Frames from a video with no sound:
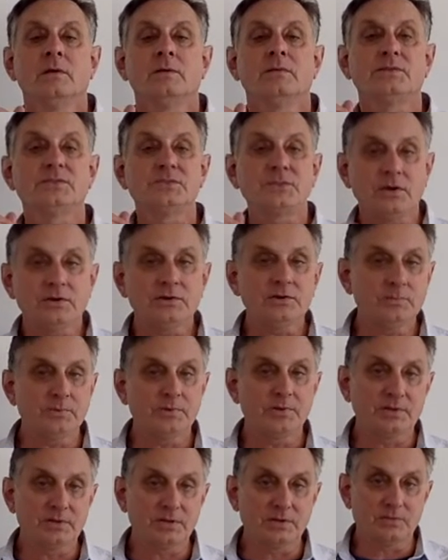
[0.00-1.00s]
The
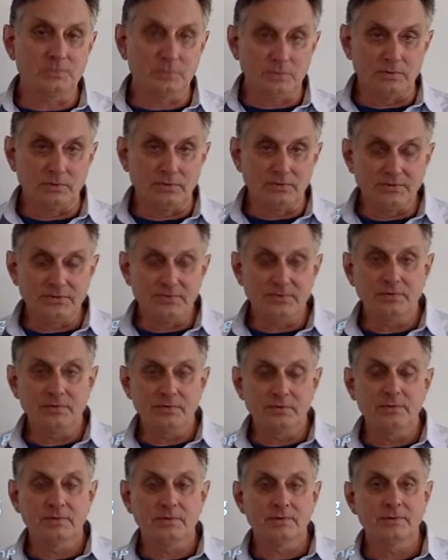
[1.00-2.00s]
solubility rules
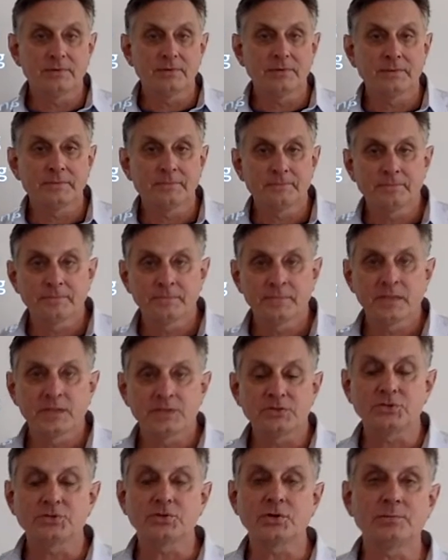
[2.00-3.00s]

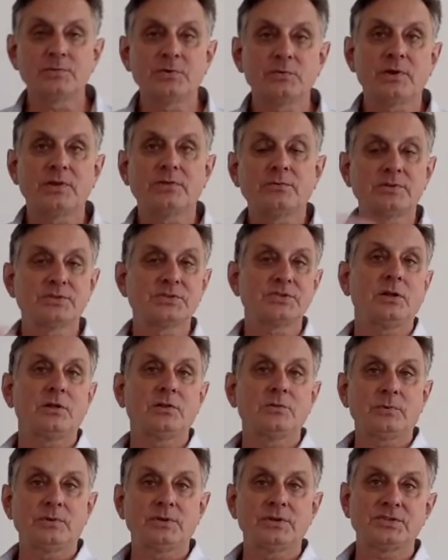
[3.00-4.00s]
determine whether a
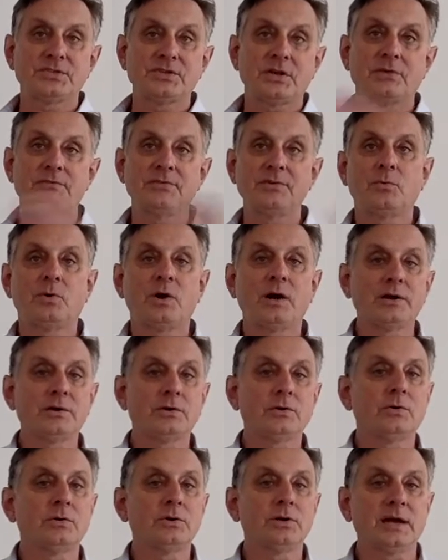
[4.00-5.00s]
salt will dissolve in
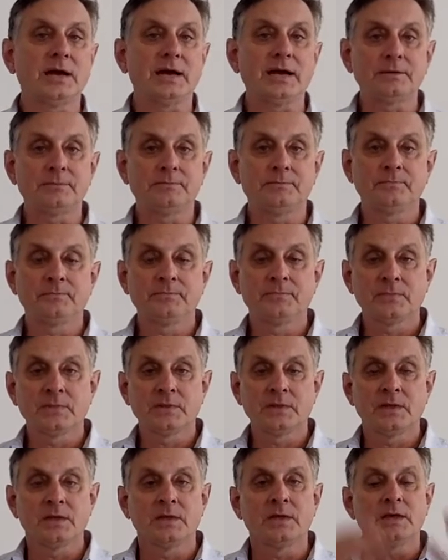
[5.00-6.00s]
water or not.
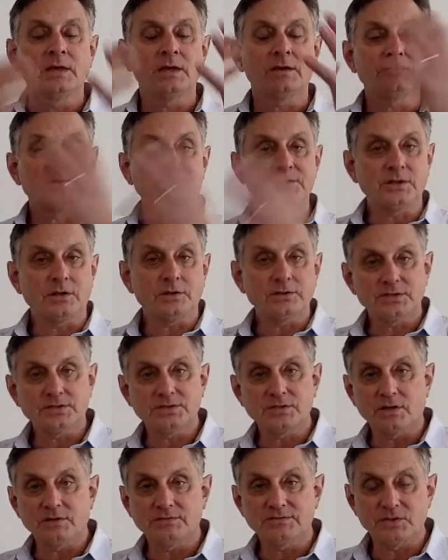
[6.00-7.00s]
If a salt
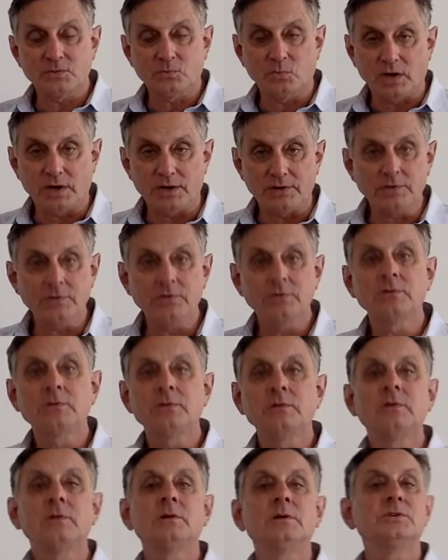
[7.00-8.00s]
dissolves in water,
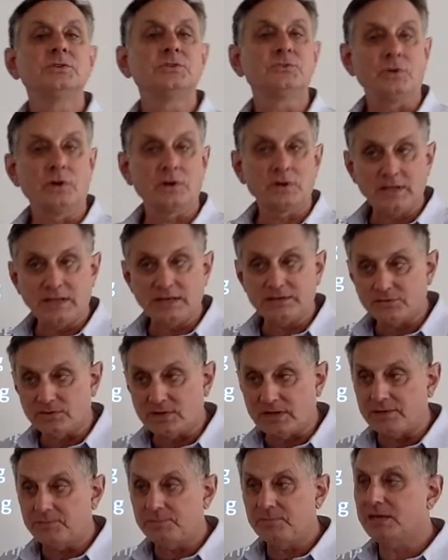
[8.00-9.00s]
strong
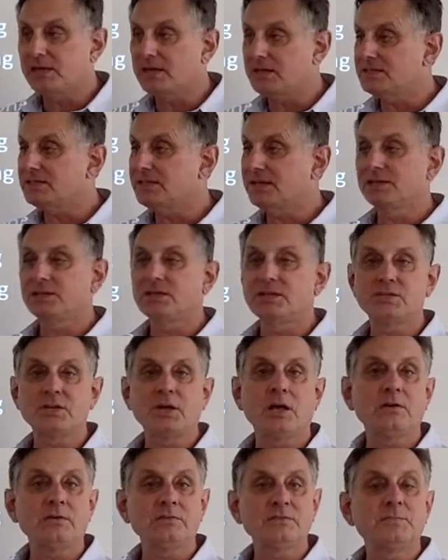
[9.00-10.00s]
electrolyte, because it
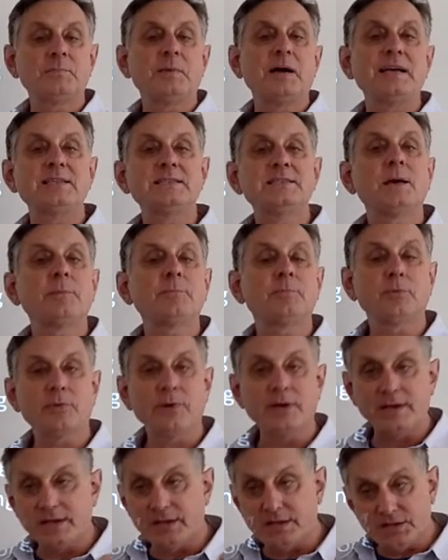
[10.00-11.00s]
dissolves by
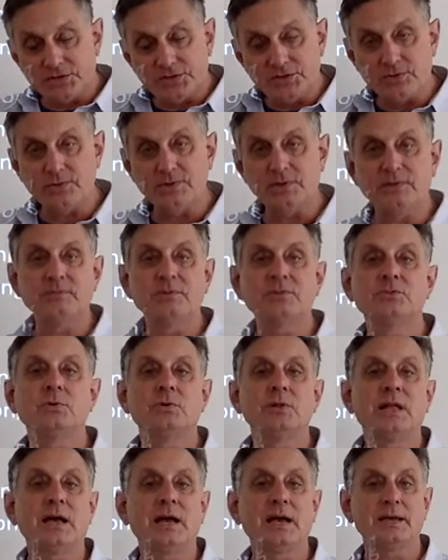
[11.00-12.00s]
separating into
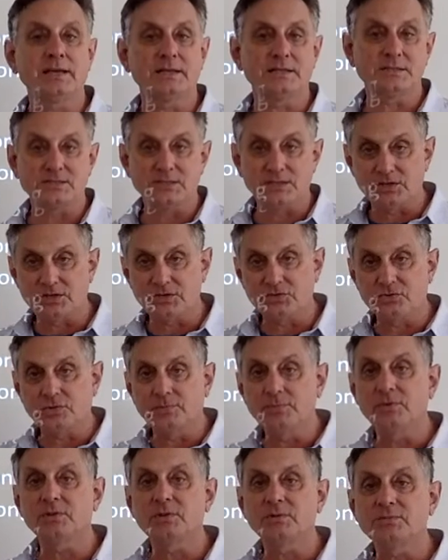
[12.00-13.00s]
individual ions that
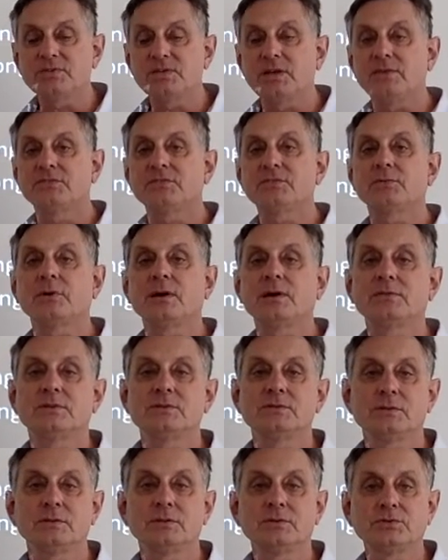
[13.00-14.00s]
distribute themselves throughout the
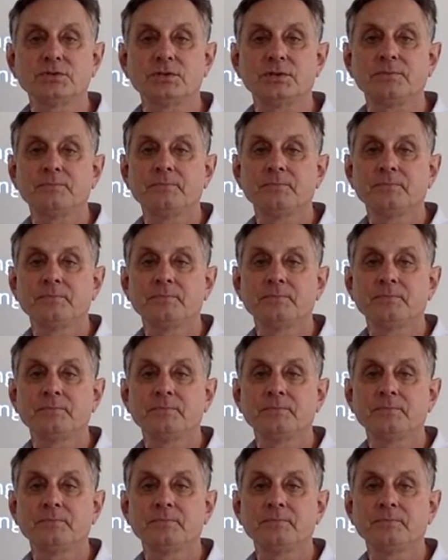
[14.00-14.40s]
solution.